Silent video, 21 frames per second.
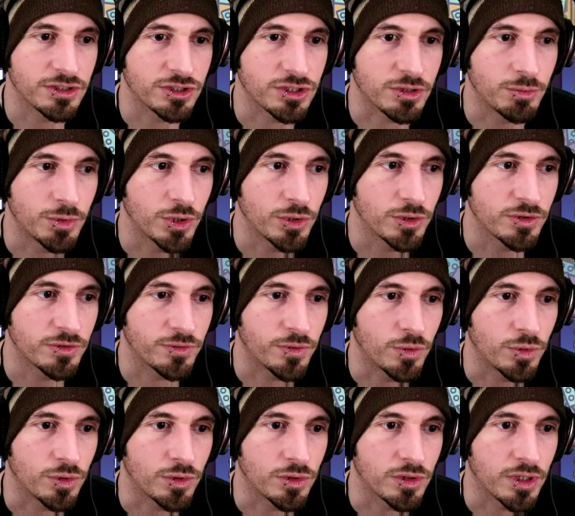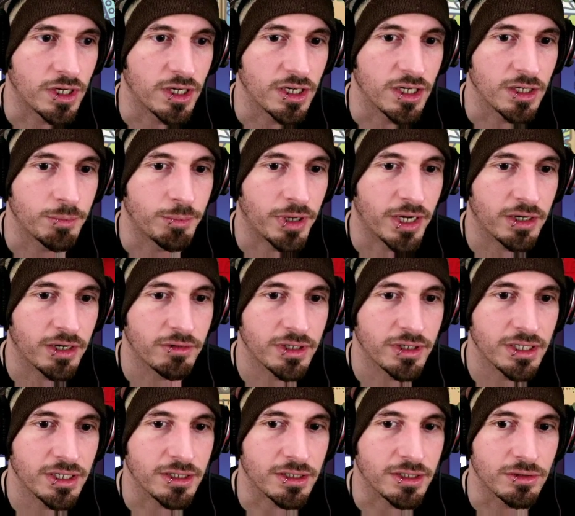There's some nodes for
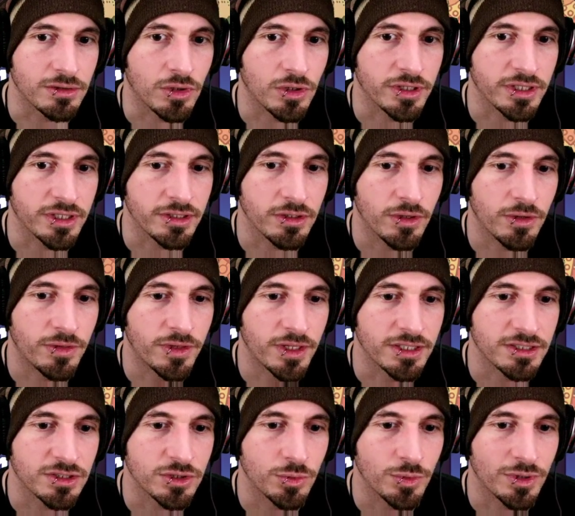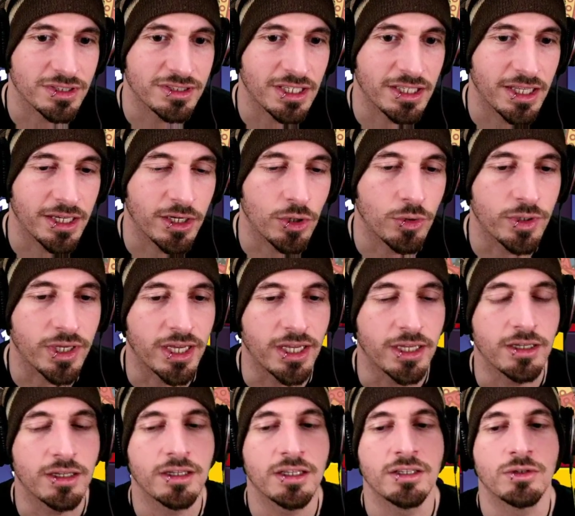pirate and all the other things. And you want to say like,
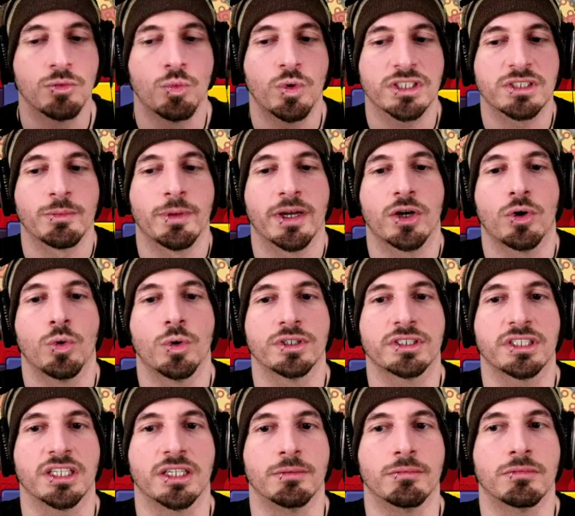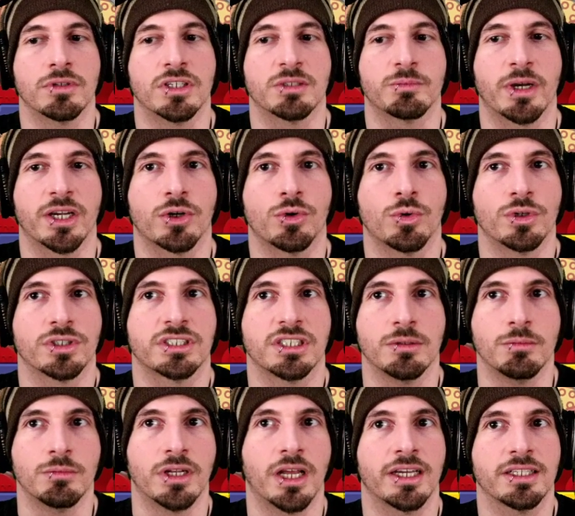okay, what's my core team? Is my core
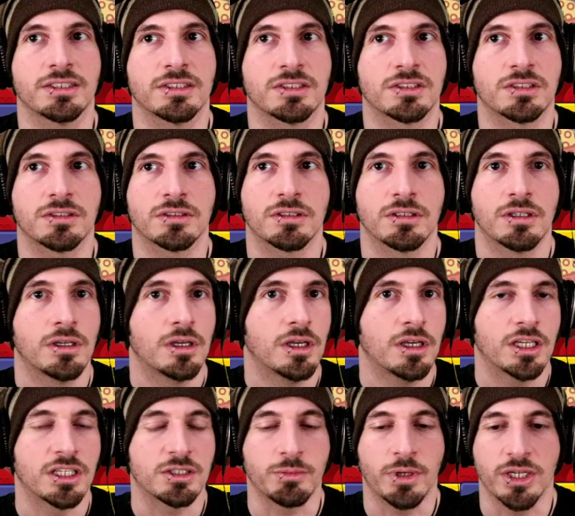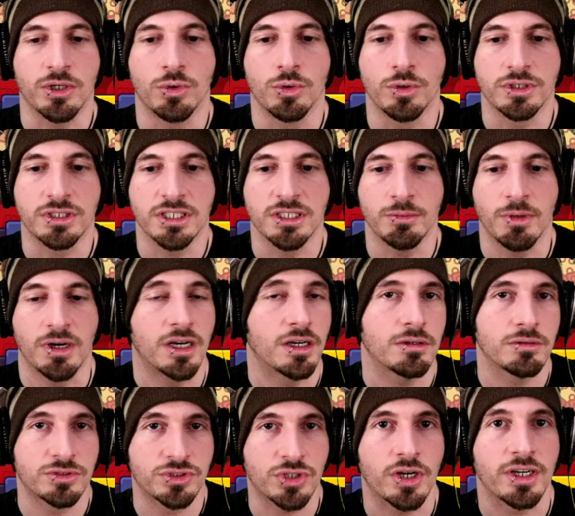team knights? Is my core team,
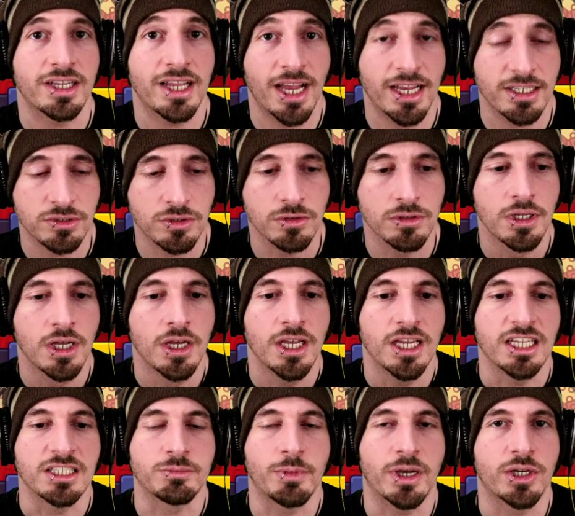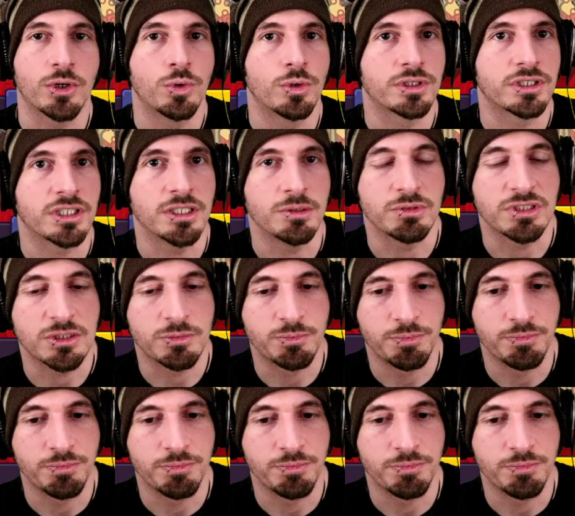castle? Is my core team...